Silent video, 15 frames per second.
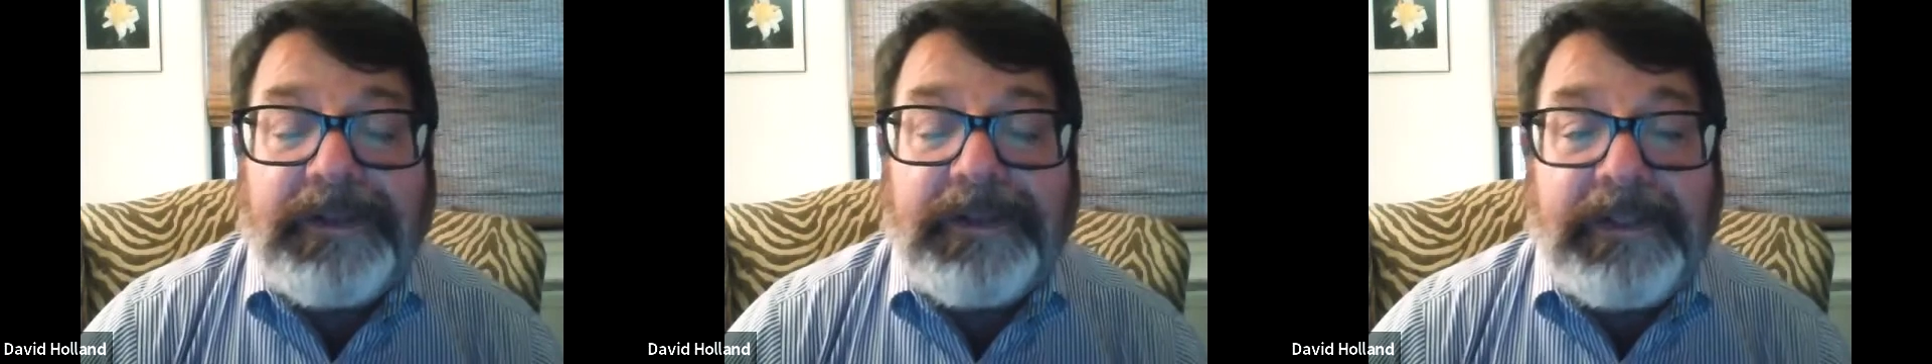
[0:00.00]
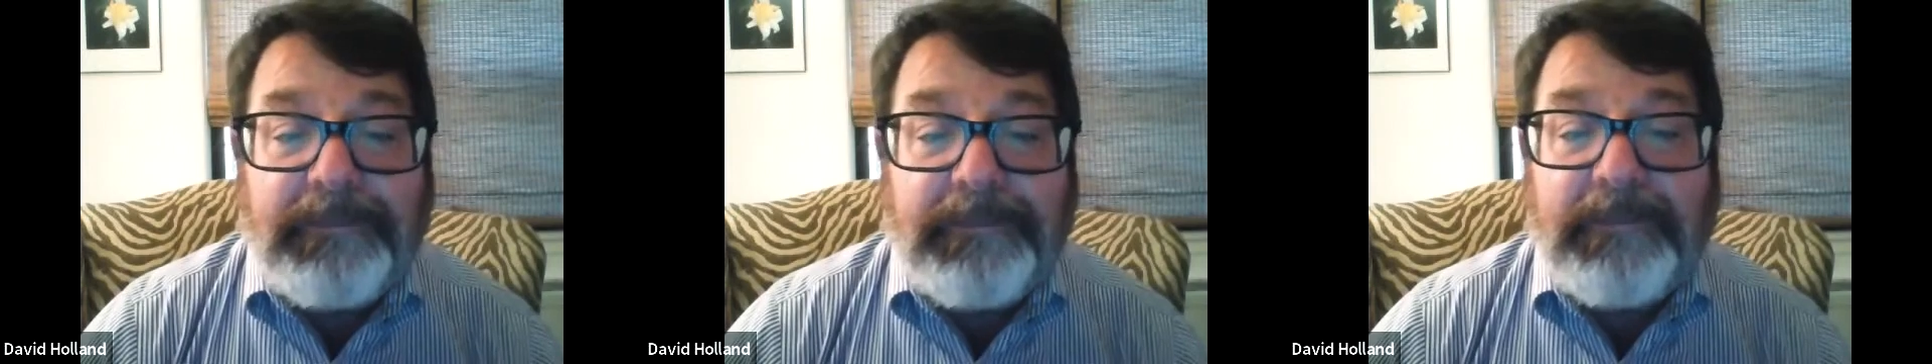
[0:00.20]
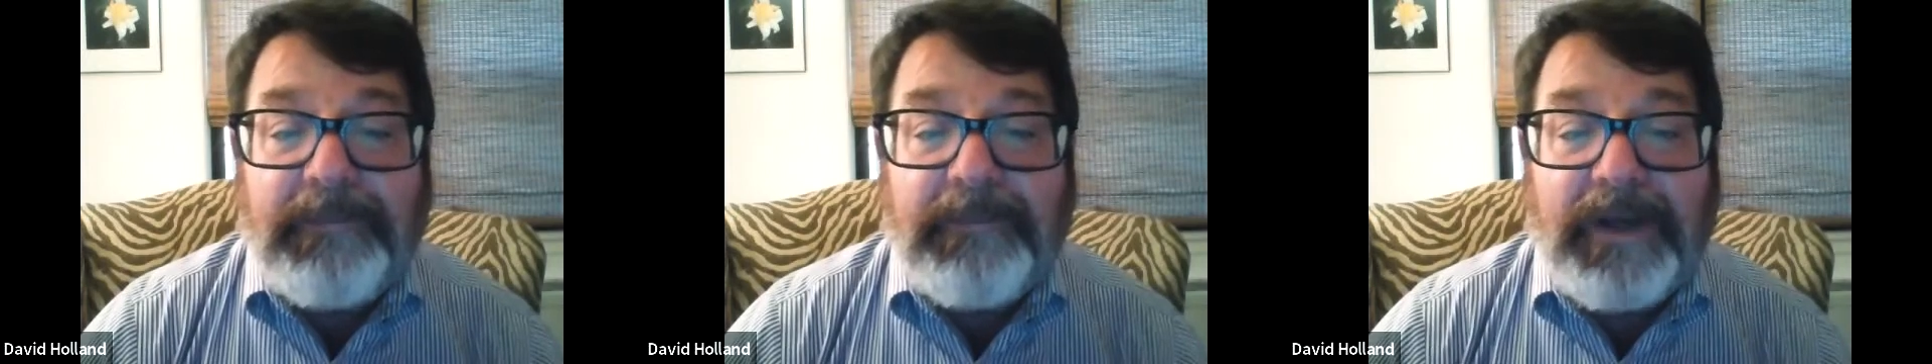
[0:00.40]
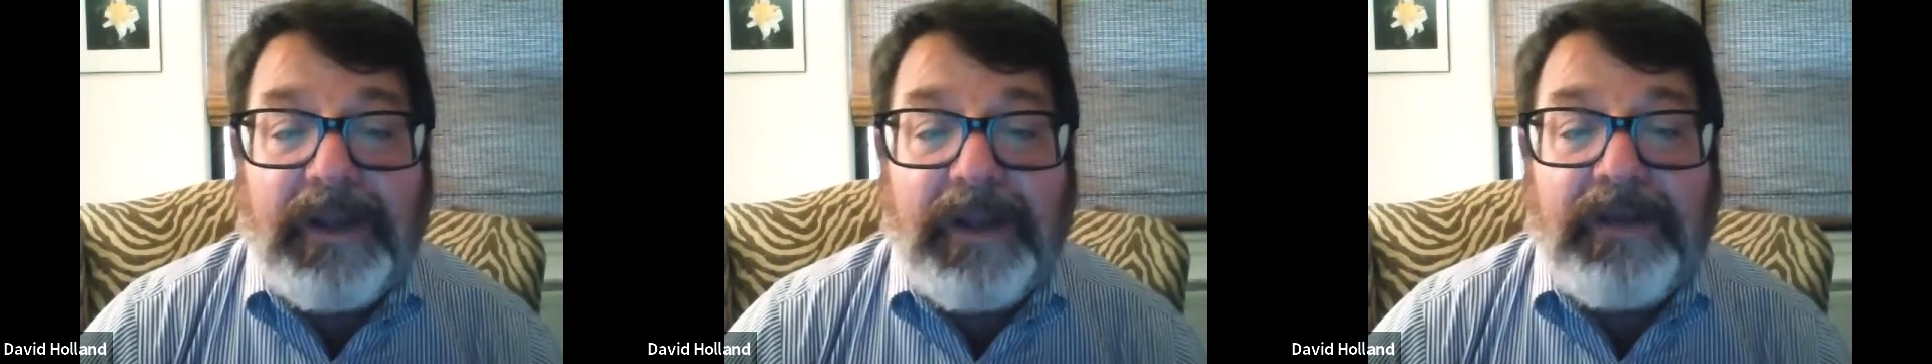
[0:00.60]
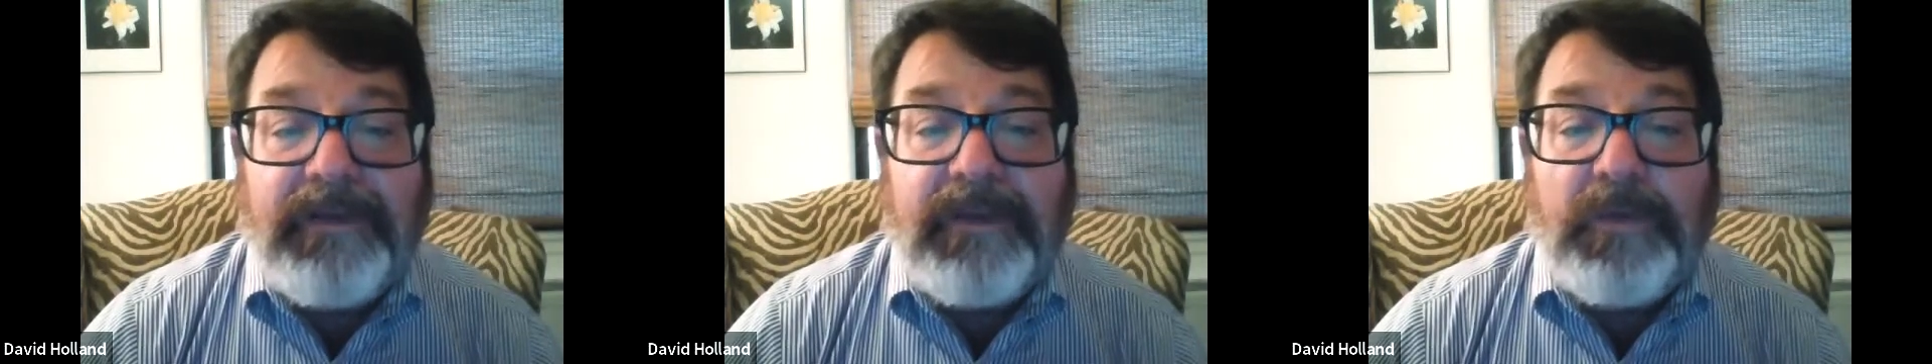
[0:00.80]
keep in
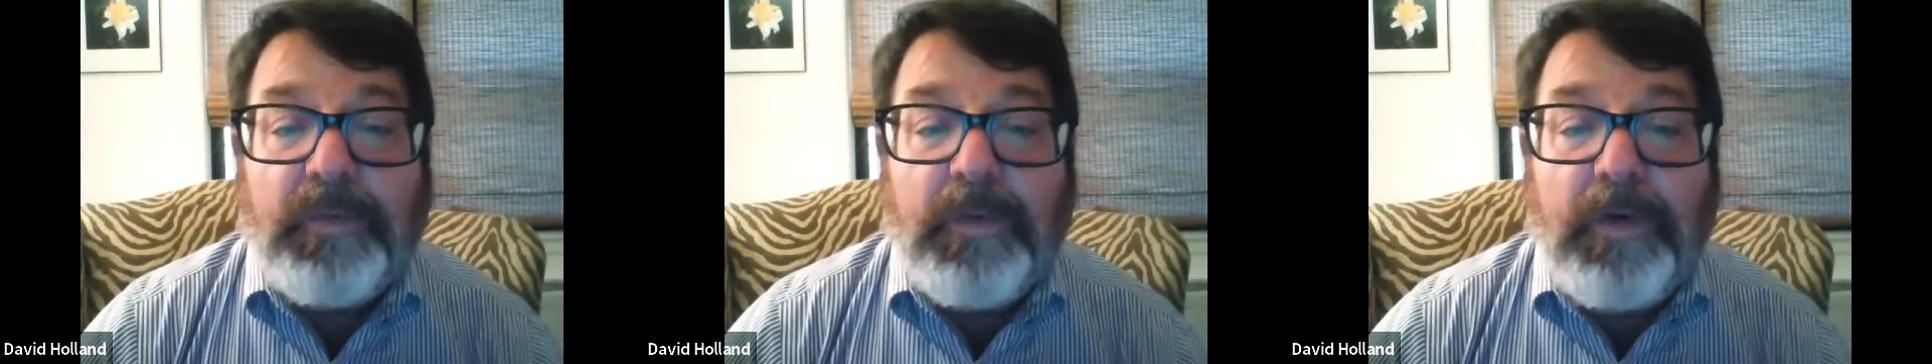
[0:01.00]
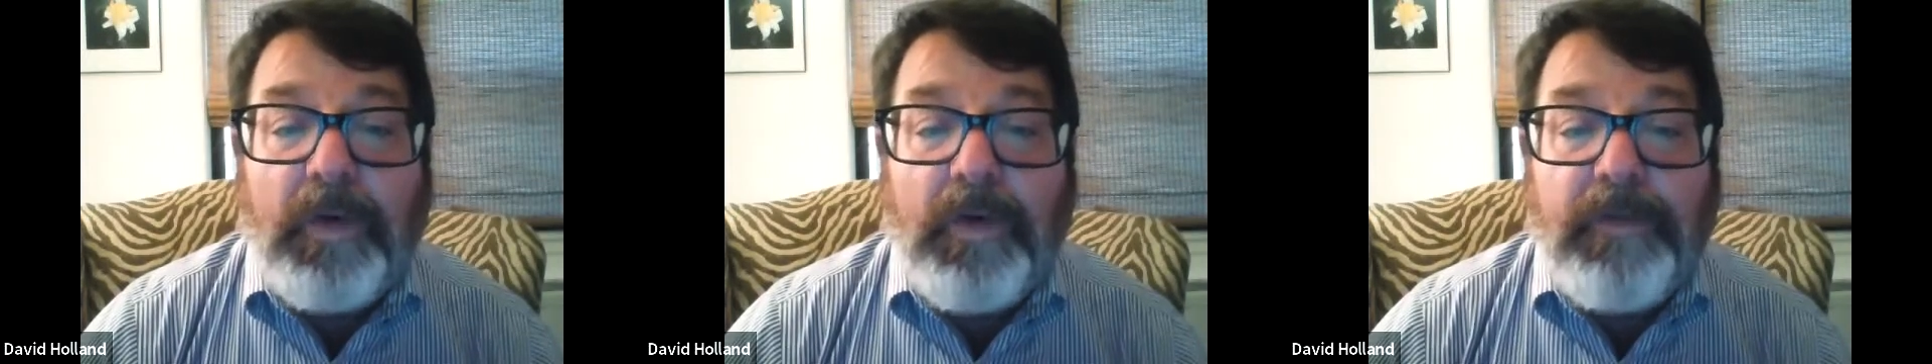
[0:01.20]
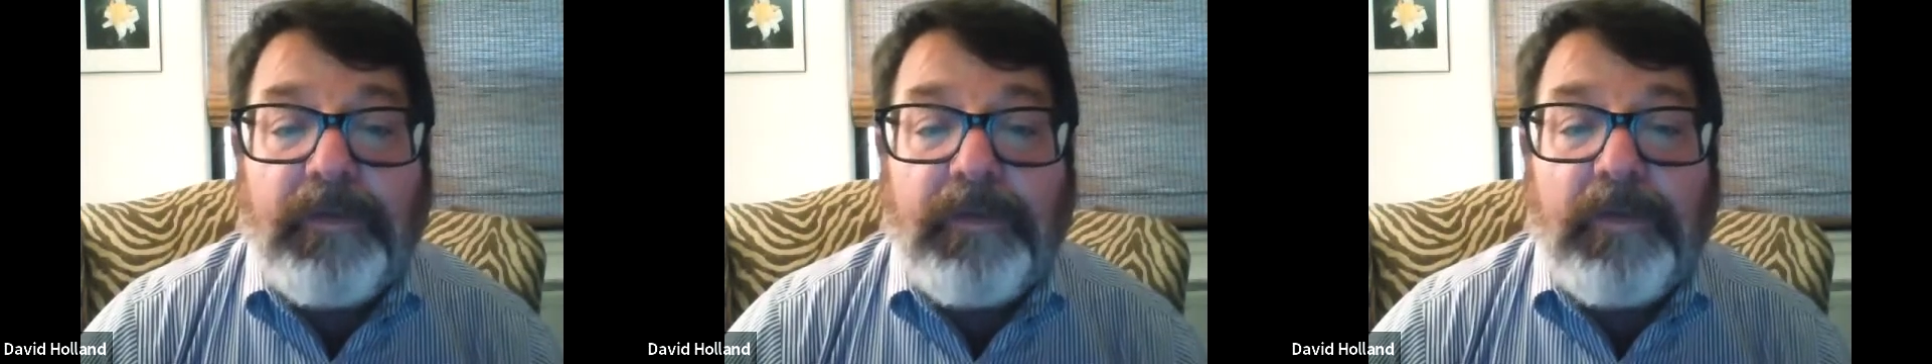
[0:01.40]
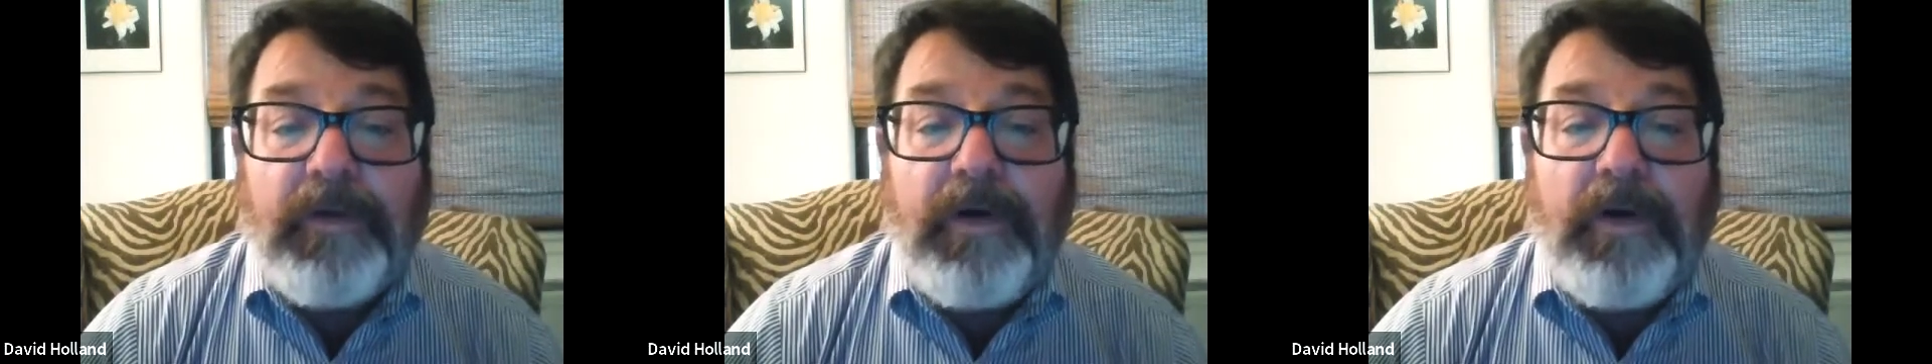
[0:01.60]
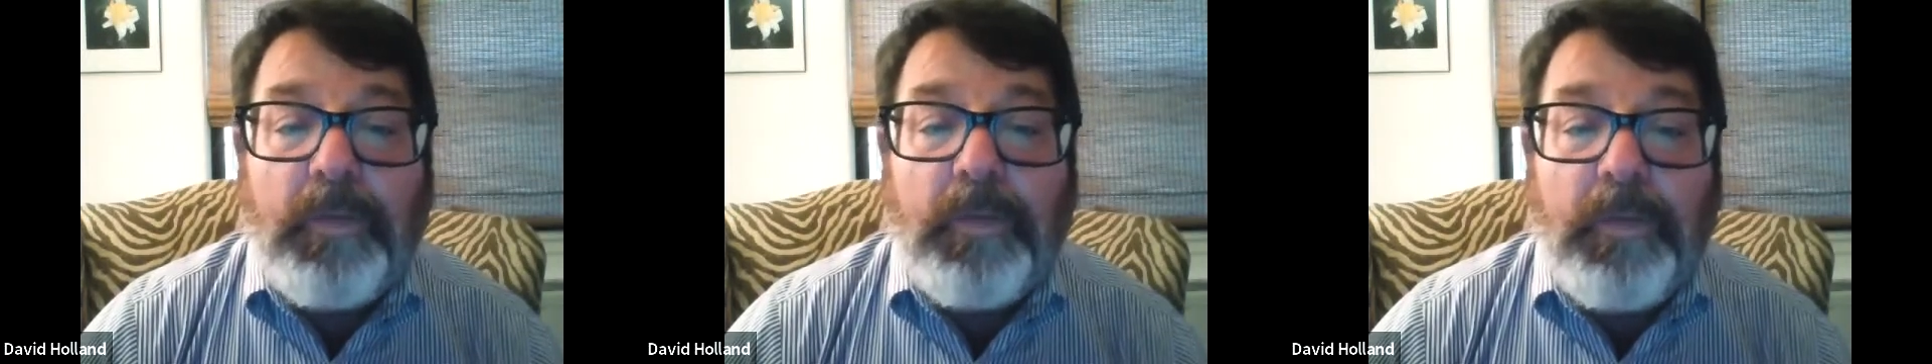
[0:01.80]
mind the
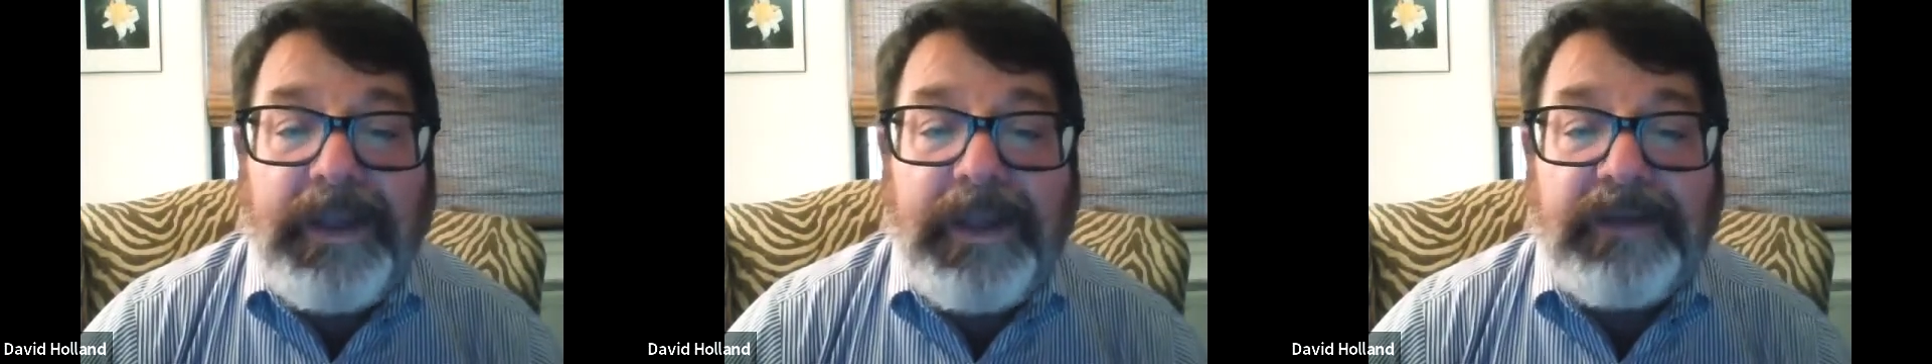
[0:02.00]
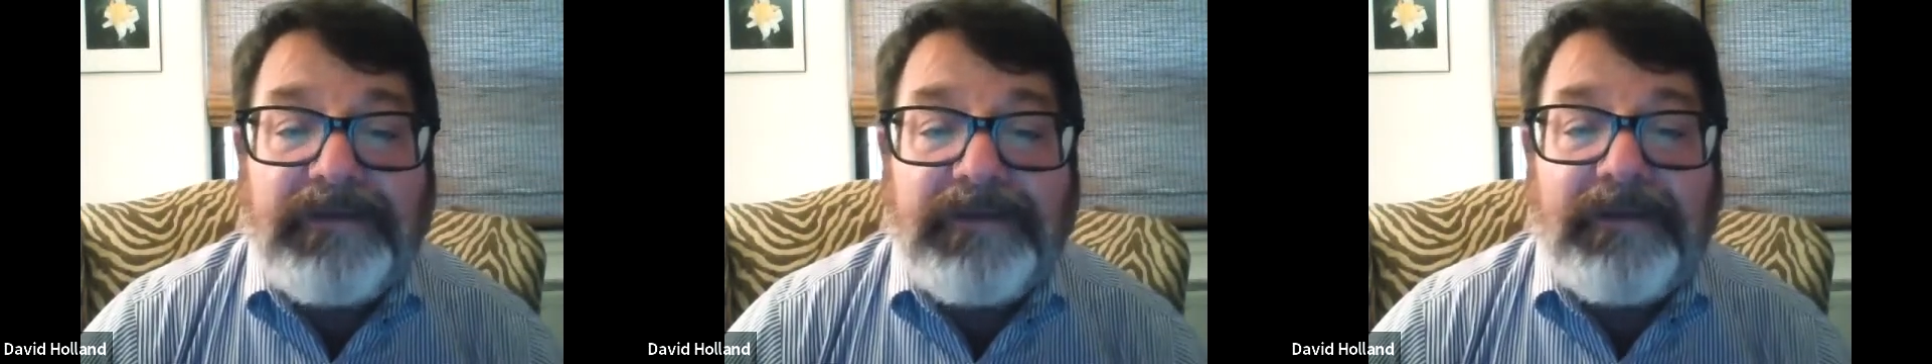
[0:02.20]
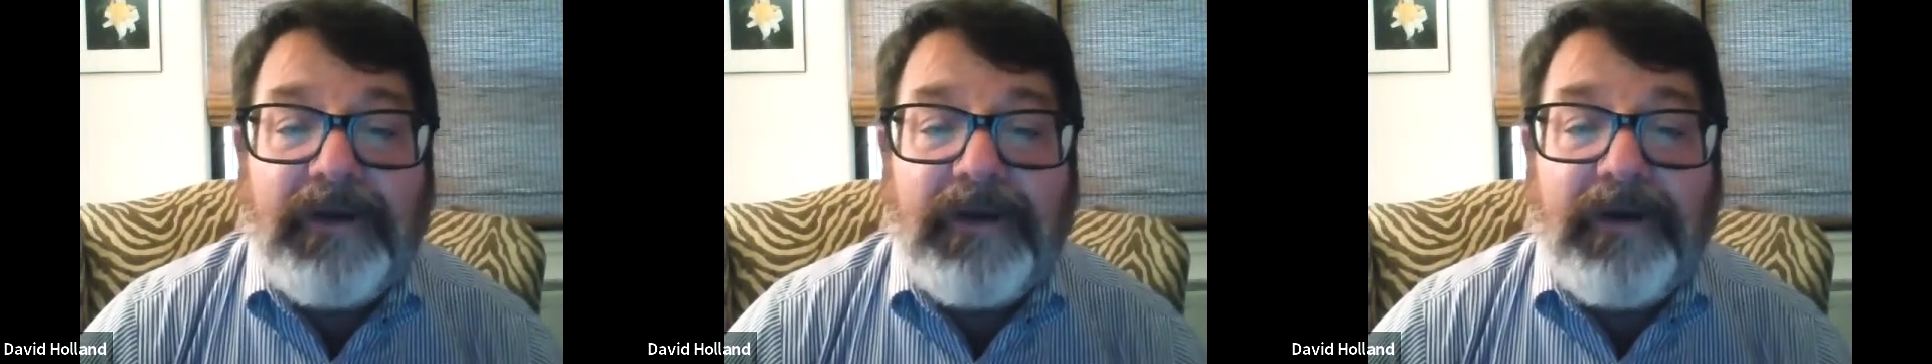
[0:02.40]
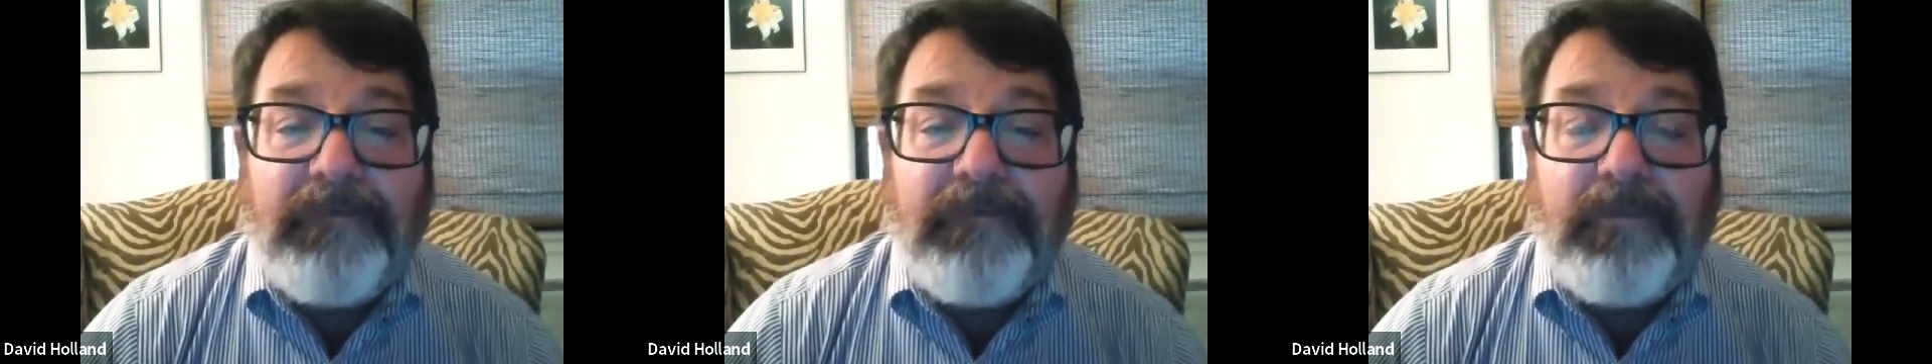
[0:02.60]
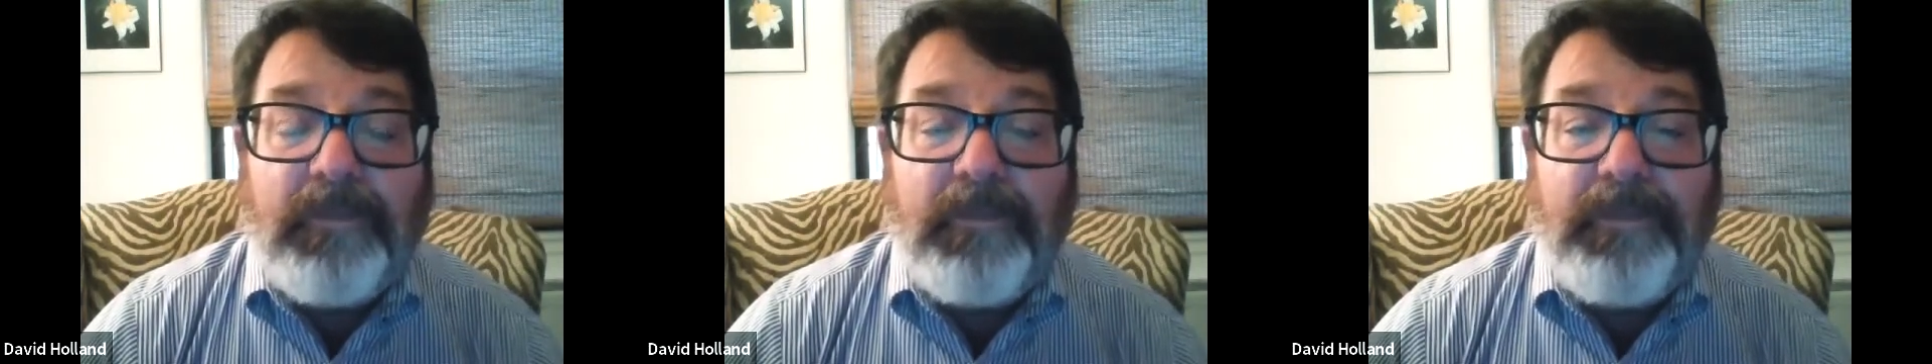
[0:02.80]
overall weight of,